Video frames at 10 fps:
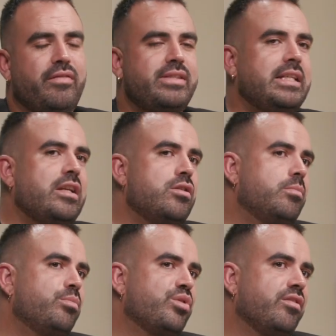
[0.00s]
I've seen a
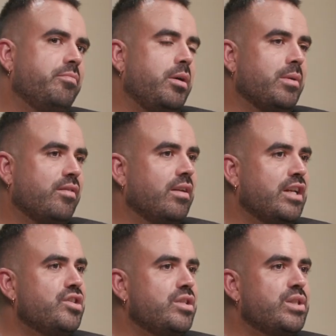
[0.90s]
number of public
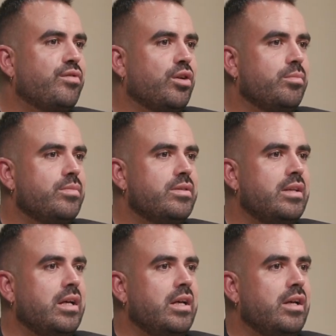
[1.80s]
relations firms
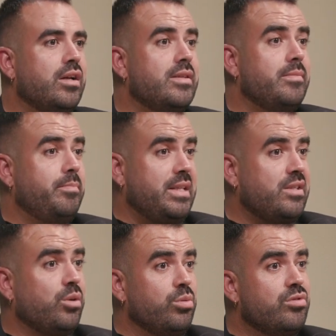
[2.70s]
be
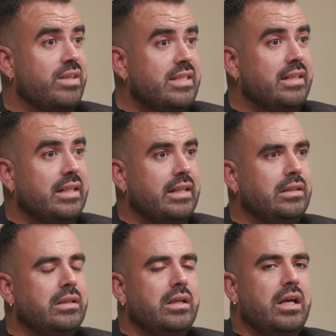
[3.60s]
sold
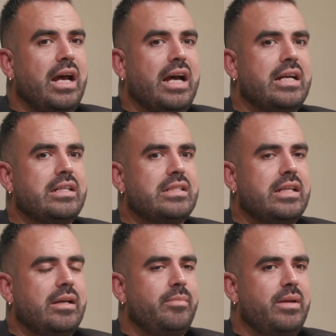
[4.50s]
recently. And
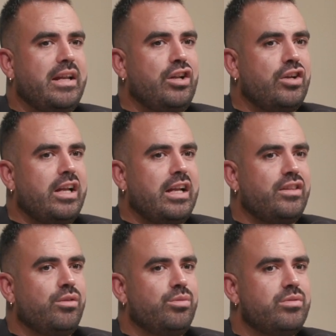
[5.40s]
looking
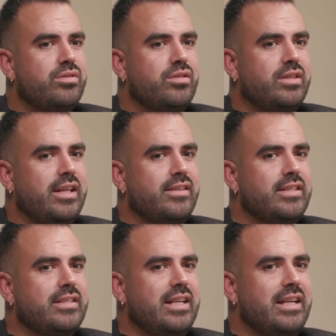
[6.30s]
at those
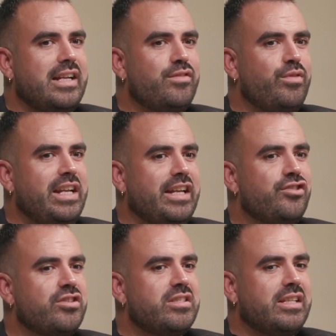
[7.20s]
things, it's really
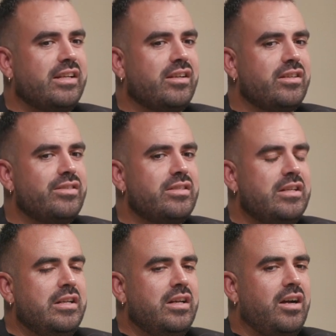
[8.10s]
interesting because
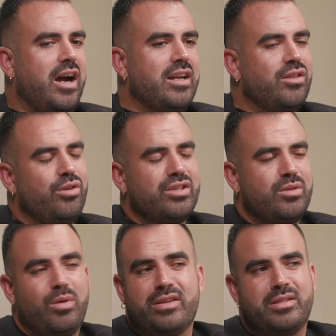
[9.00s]
I thought
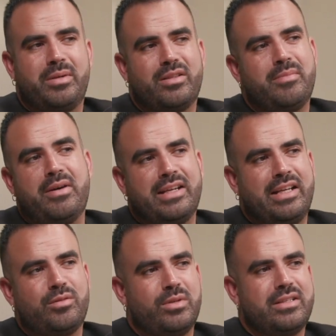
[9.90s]
it was about the
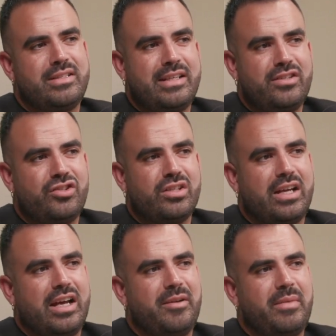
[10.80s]
money at one stage.
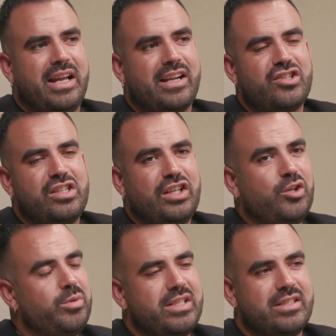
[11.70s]
And actually,
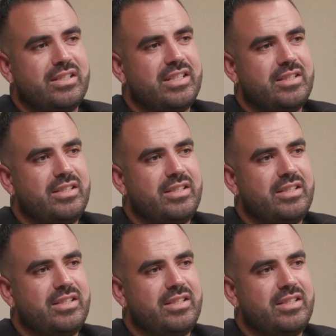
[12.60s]
no, it isn't.